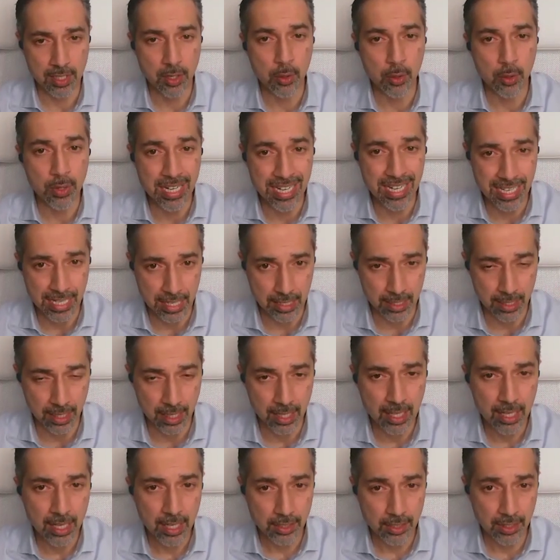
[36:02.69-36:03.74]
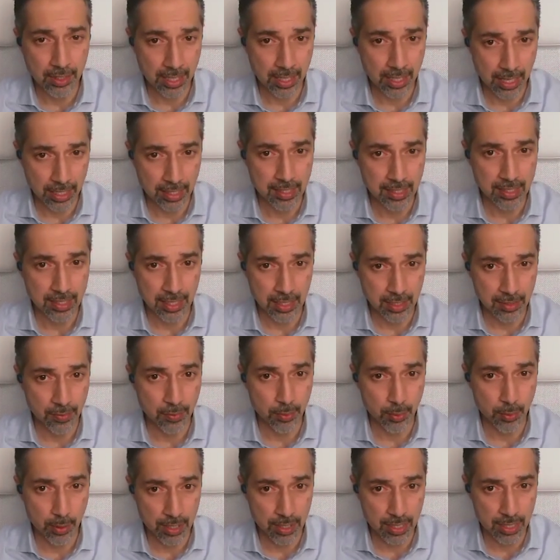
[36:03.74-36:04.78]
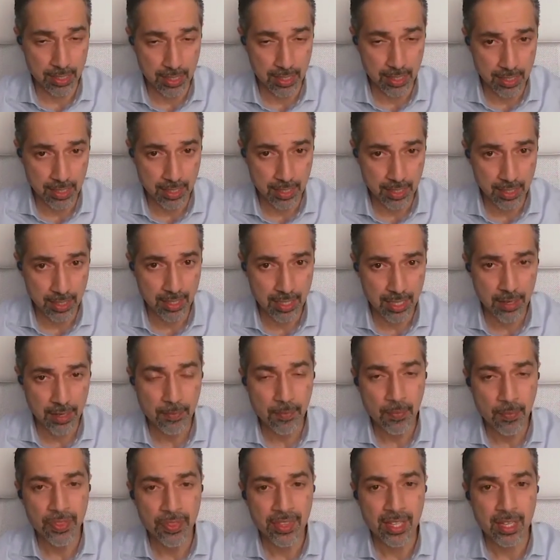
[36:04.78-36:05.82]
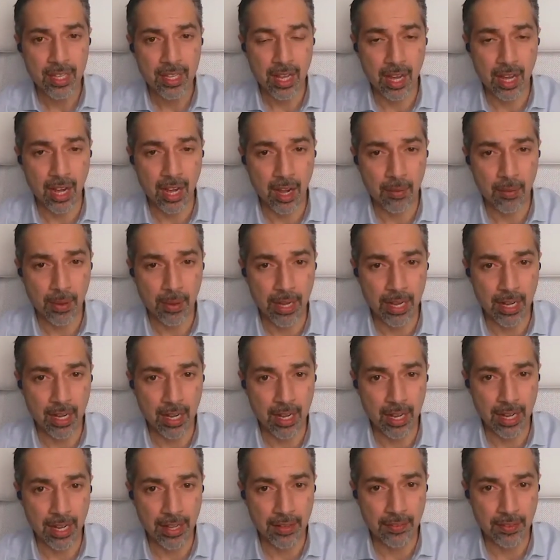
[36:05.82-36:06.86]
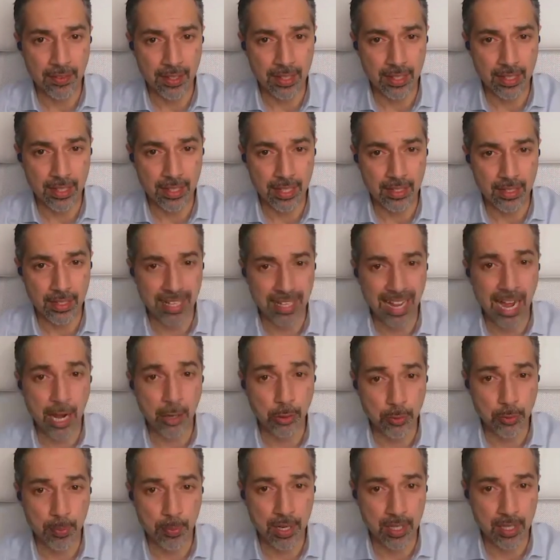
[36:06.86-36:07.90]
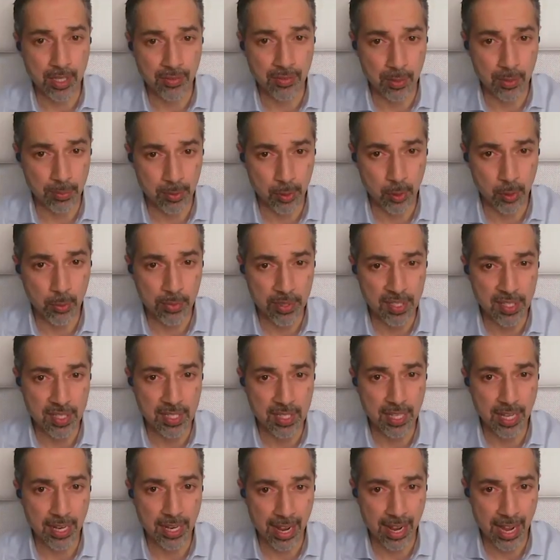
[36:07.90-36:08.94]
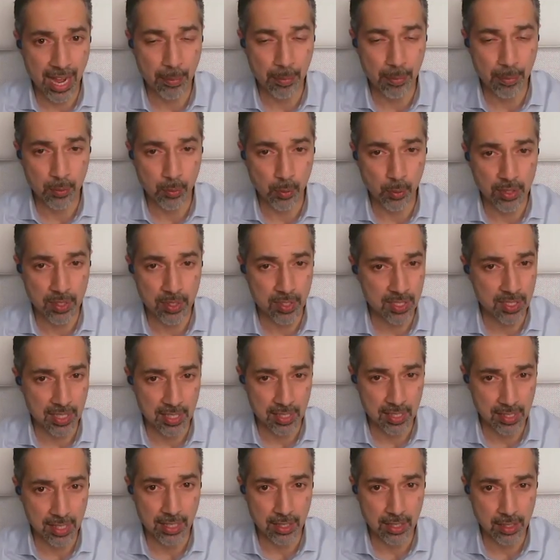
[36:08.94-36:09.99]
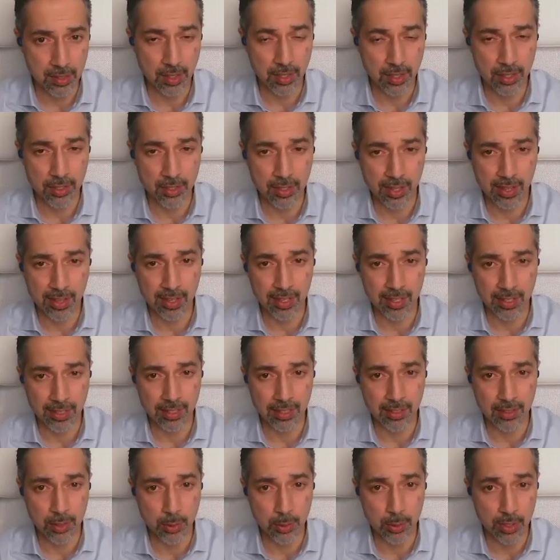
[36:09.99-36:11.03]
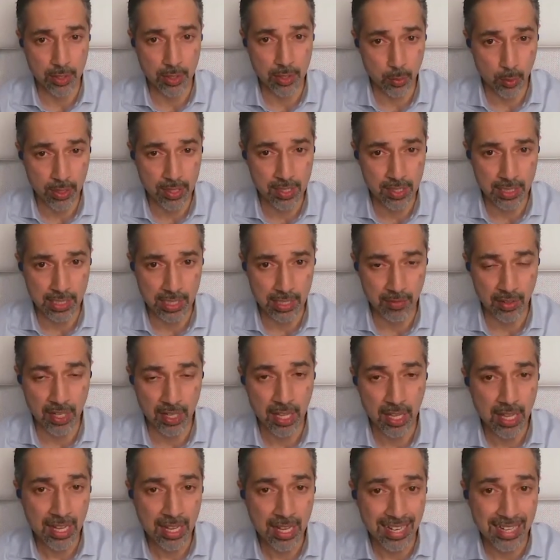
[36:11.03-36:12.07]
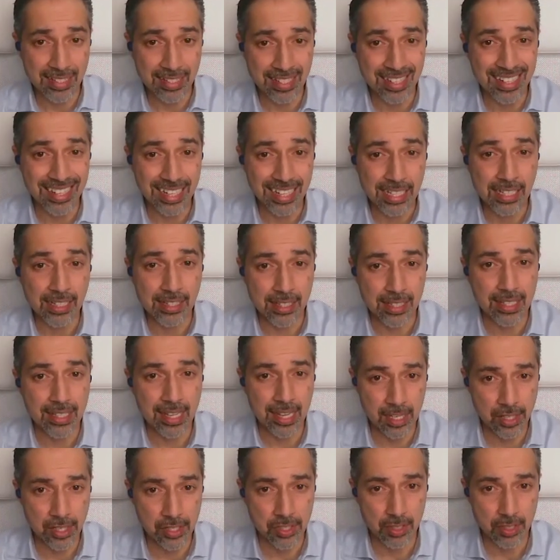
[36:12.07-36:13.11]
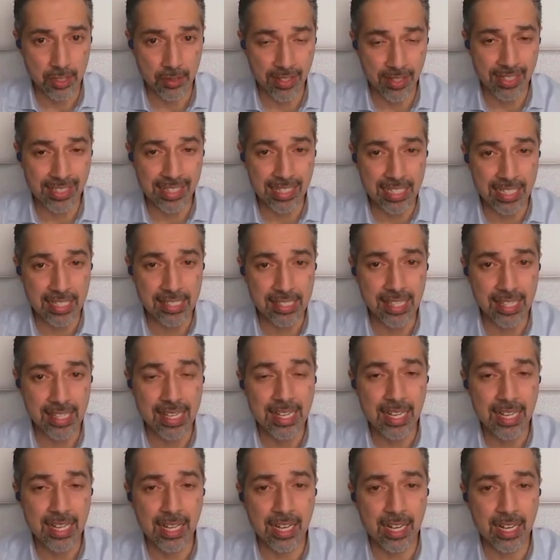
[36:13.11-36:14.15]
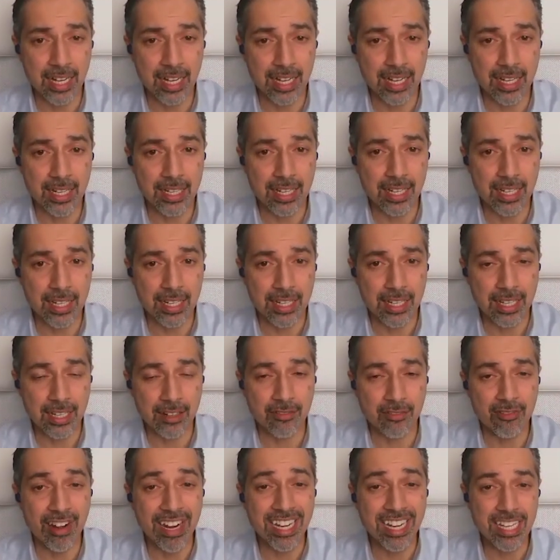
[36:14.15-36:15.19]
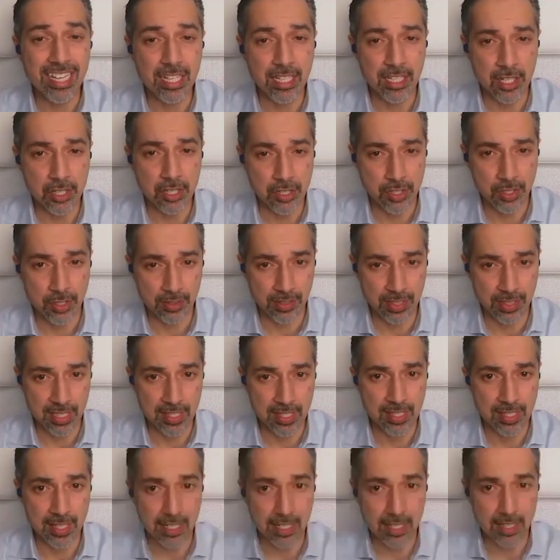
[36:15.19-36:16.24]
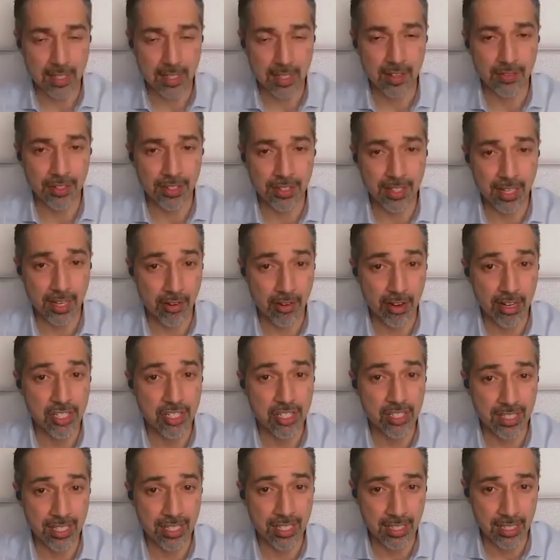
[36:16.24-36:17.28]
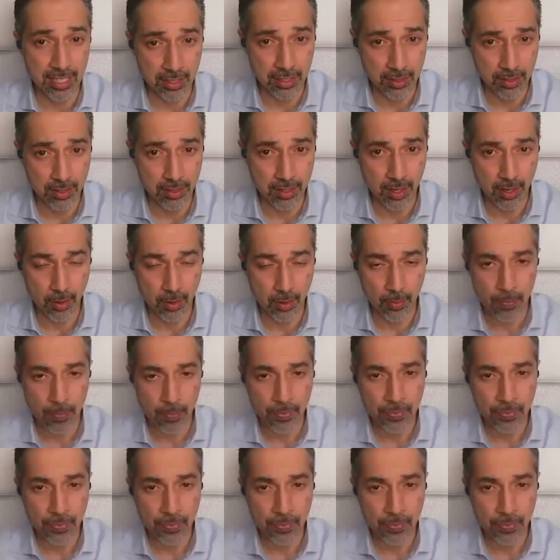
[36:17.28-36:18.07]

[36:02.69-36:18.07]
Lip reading: They don't need the United States for it necessarily. And the outbreak of diplomacy that happened once these states started to think that the U.S. was leaving is an indication of at least a recognition on these states of the direction they need to go.